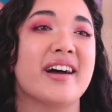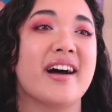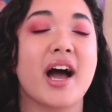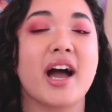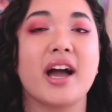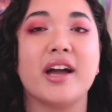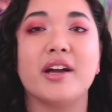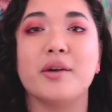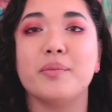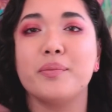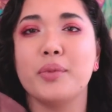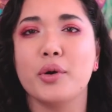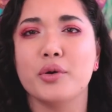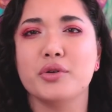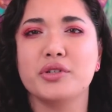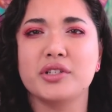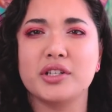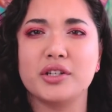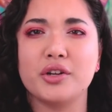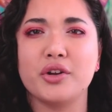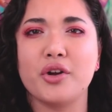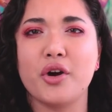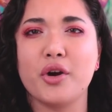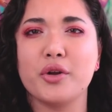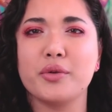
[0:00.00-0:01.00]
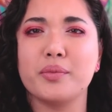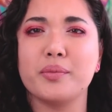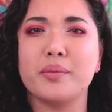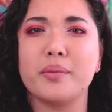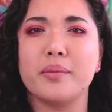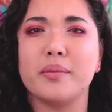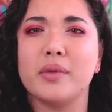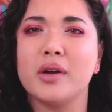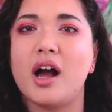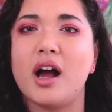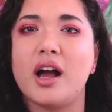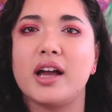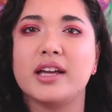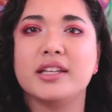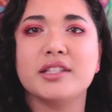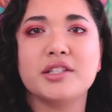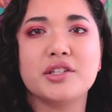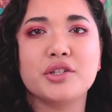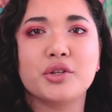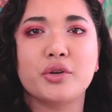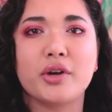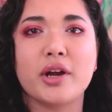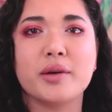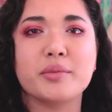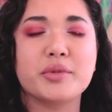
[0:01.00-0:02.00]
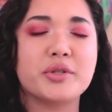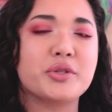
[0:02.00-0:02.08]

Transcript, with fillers: I posted it on Instagram